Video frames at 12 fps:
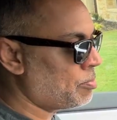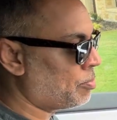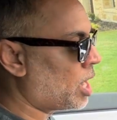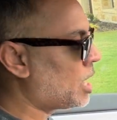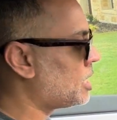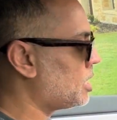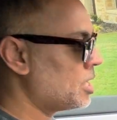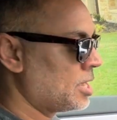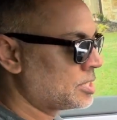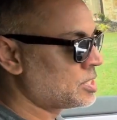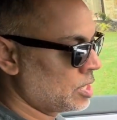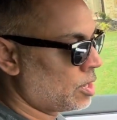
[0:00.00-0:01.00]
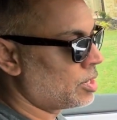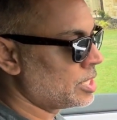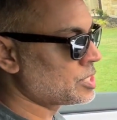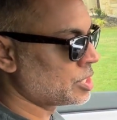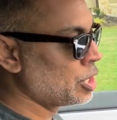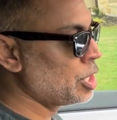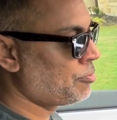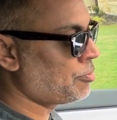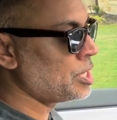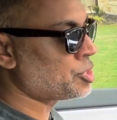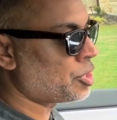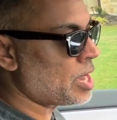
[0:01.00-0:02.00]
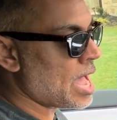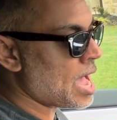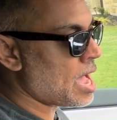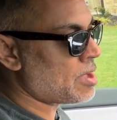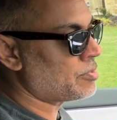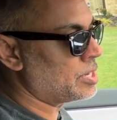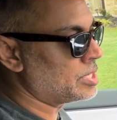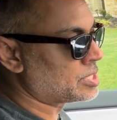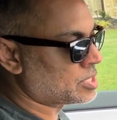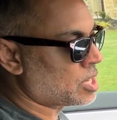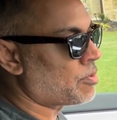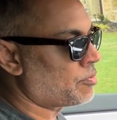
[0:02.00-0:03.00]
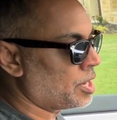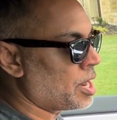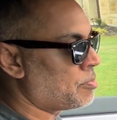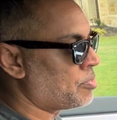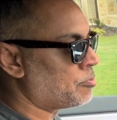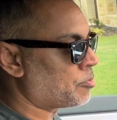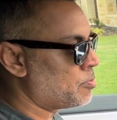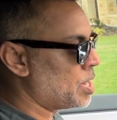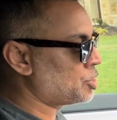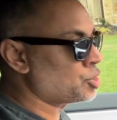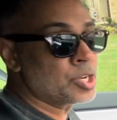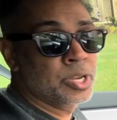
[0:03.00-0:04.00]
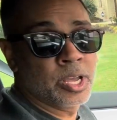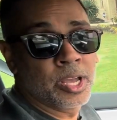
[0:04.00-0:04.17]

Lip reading: but still, it's a good feature to have, and it's covering up information